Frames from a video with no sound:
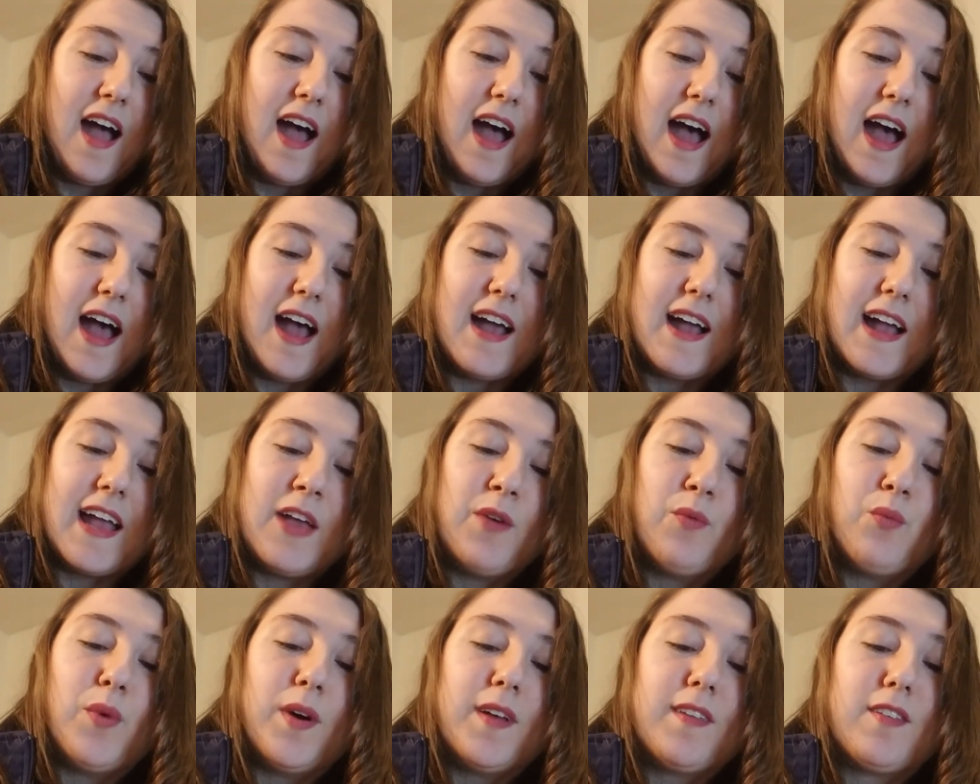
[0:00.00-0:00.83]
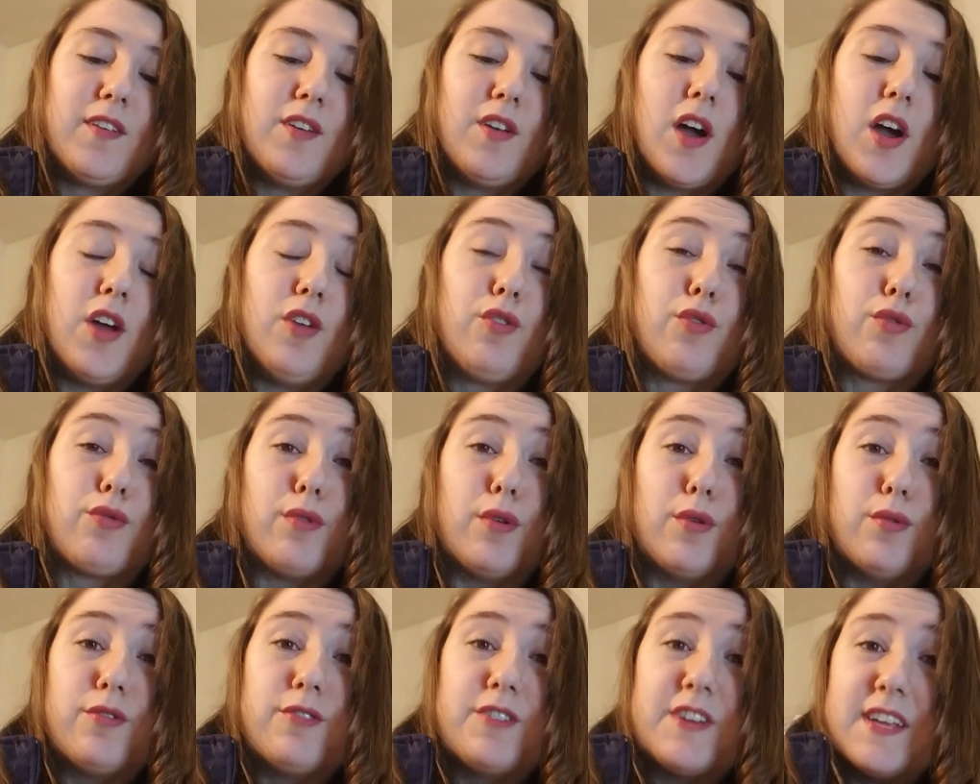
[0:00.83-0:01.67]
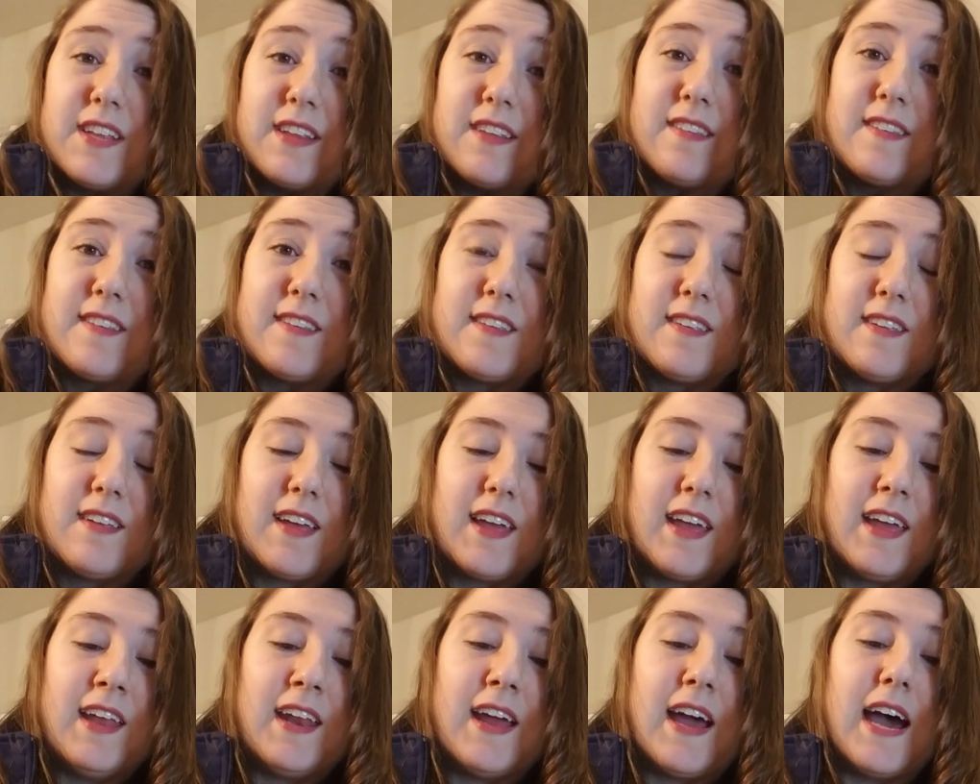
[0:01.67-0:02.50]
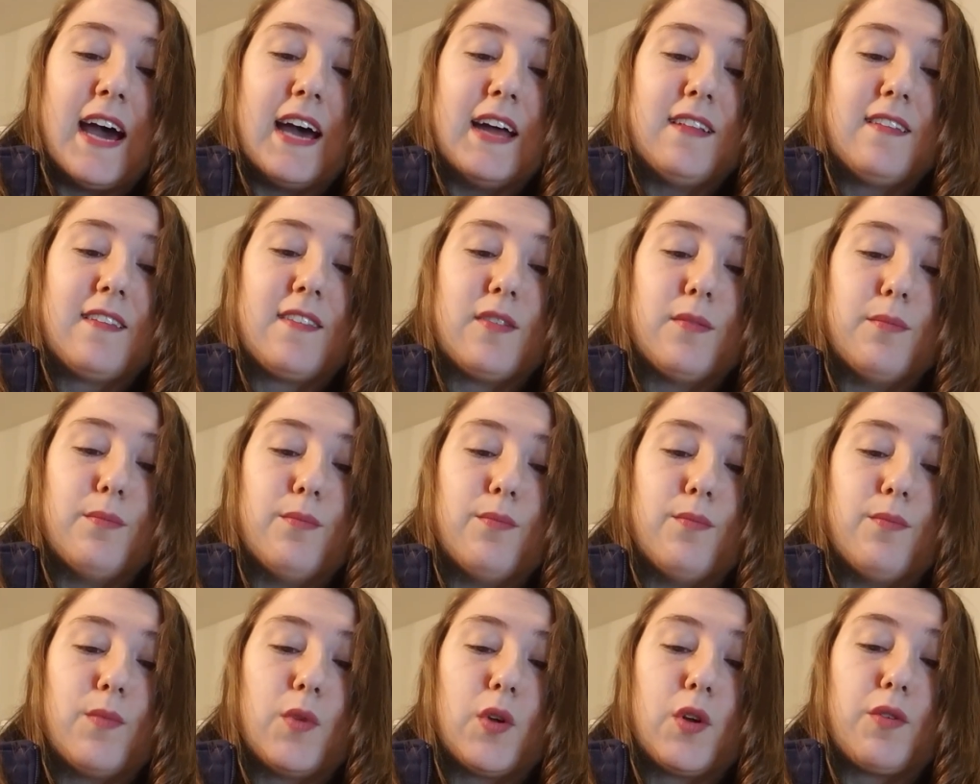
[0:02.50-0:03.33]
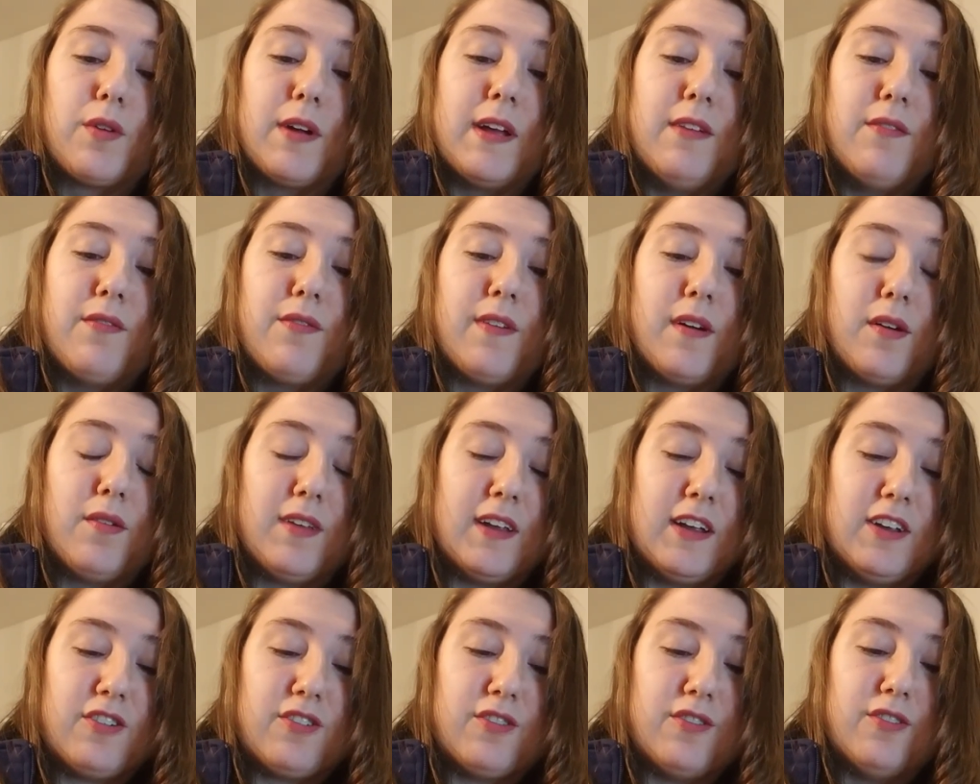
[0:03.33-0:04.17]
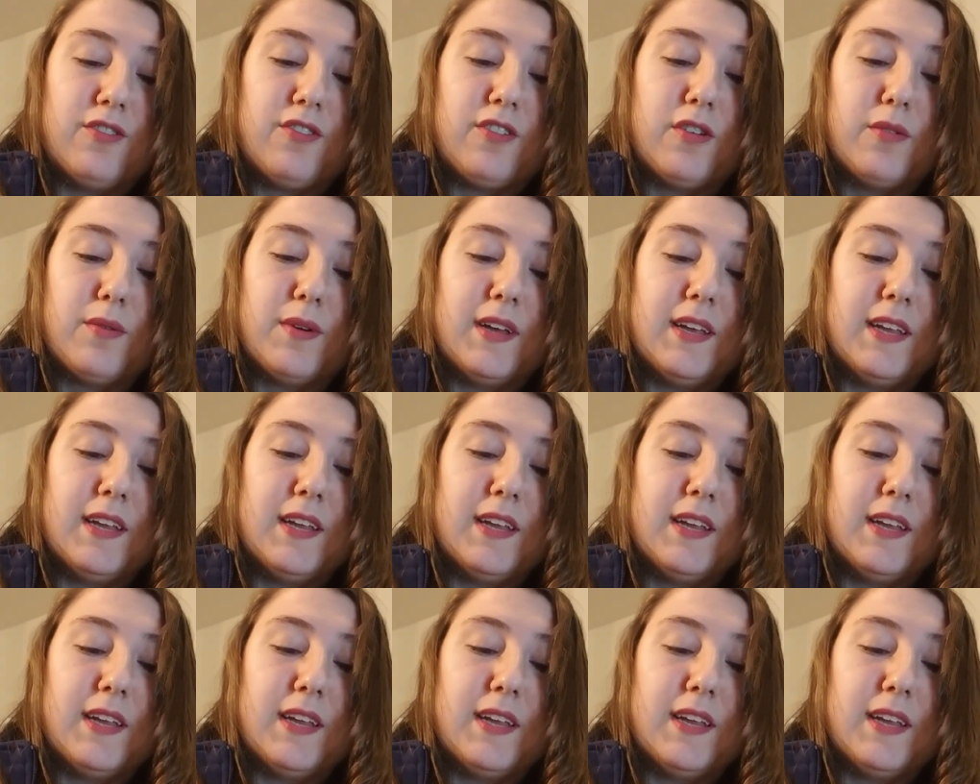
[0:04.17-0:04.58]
It wasn't atrocious. It had some great foundation to it.